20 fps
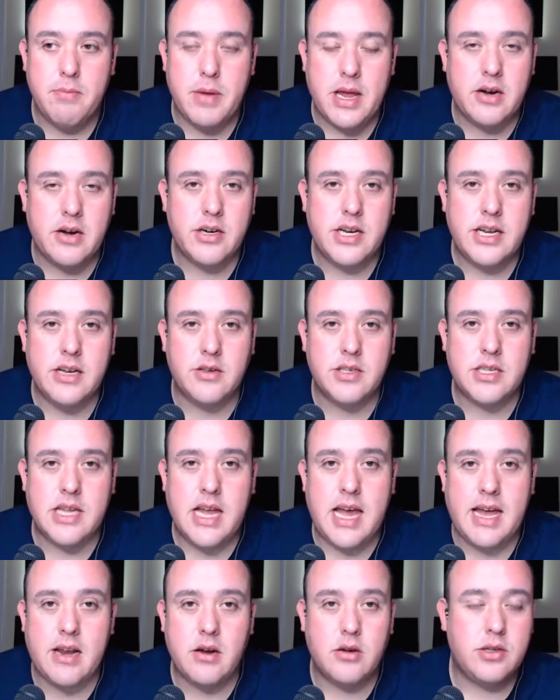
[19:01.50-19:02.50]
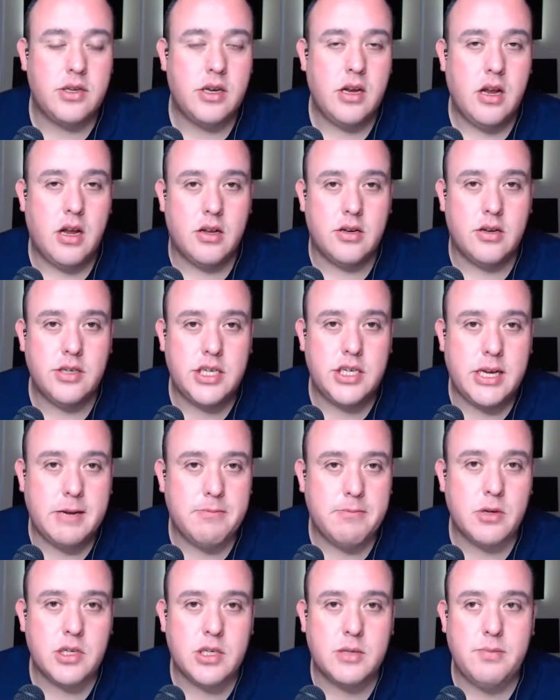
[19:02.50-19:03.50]
better deals to had on on
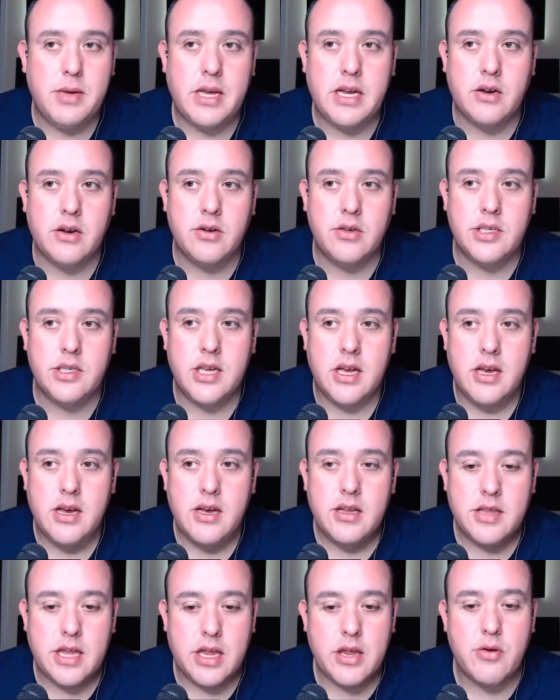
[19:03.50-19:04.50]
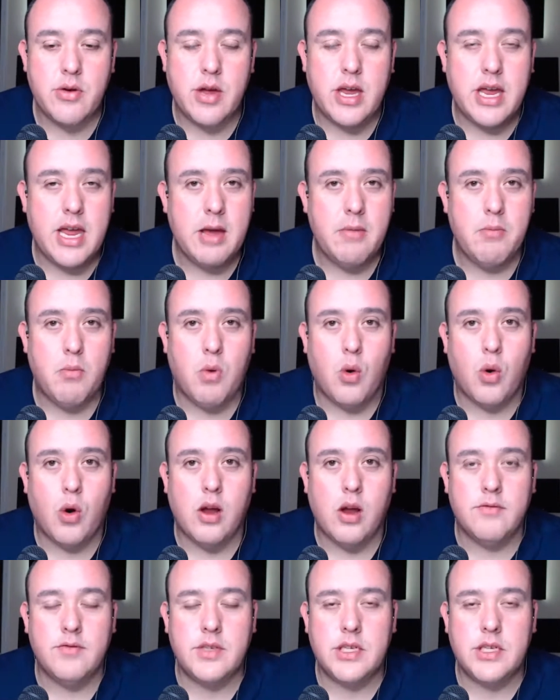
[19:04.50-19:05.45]
cheaper speakers that you can get more of.